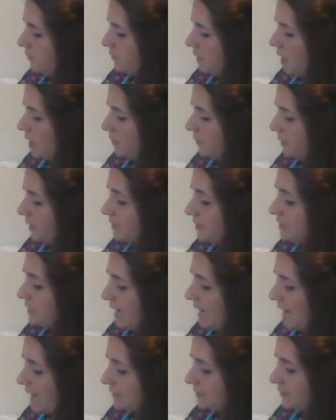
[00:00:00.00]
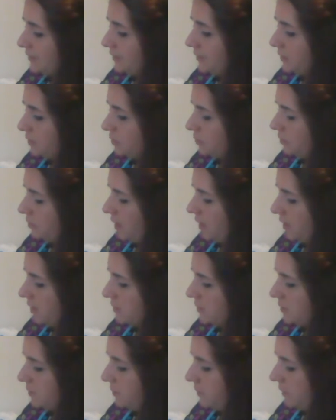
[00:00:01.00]
intact and in the
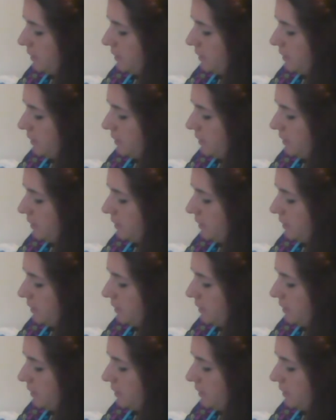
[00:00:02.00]
correct